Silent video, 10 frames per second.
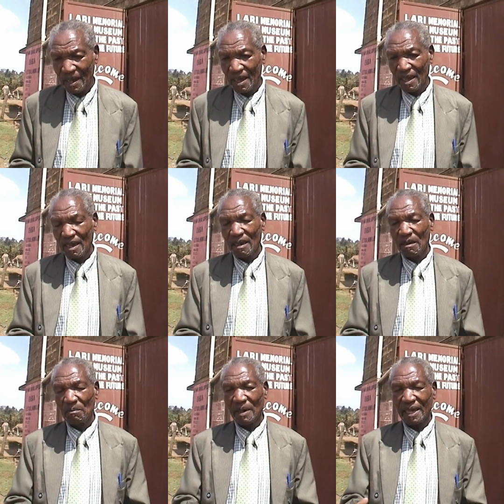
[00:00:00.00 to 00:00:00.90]

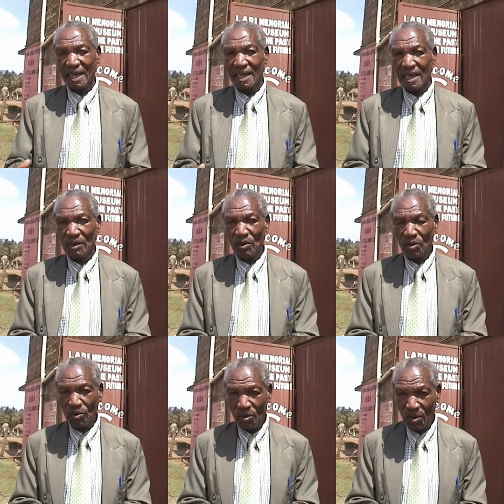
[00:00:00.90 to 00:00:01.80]
Enmity has
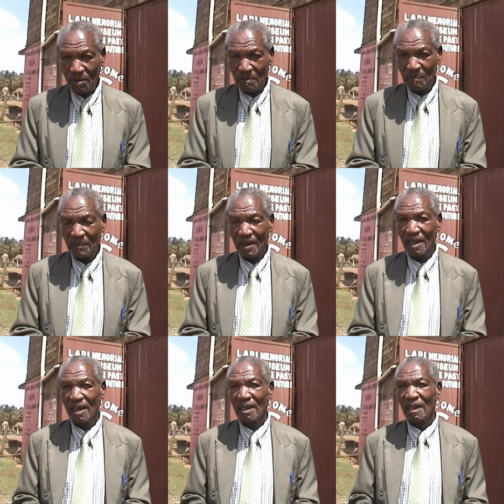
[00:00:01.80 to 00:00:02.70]
kept the
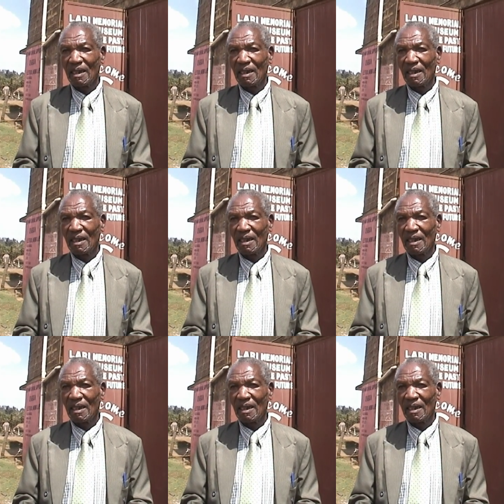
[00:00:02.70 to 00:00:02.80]
community.